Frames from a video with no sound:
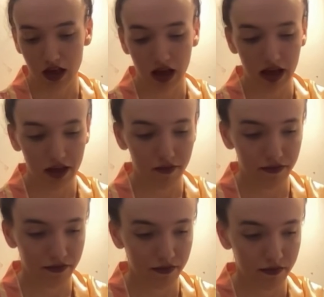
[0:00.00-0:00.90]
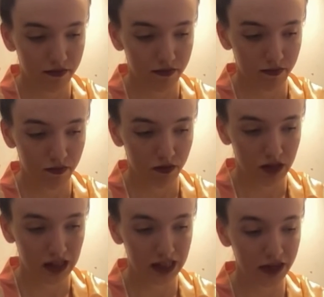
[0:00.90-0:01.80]
I have
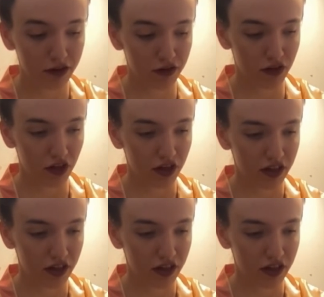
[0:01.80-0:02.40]
cleared the